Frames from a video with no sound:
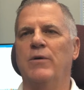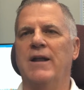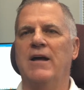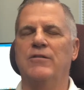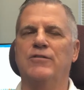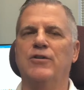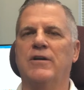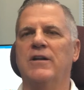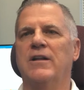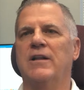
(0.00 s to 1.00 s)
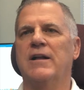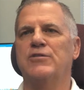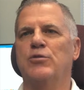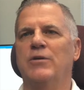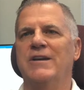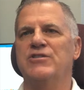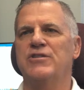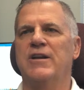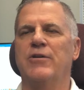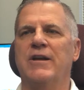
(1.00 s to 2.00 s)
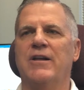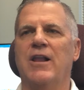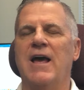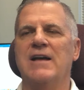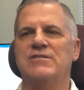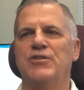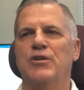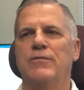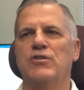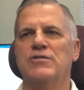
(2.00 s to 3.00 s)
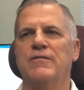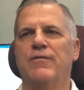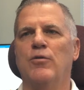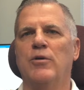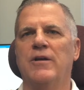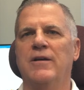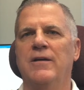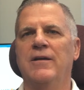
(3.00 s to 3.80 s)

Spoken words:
went out and took an electrical engineering class at the University of Florida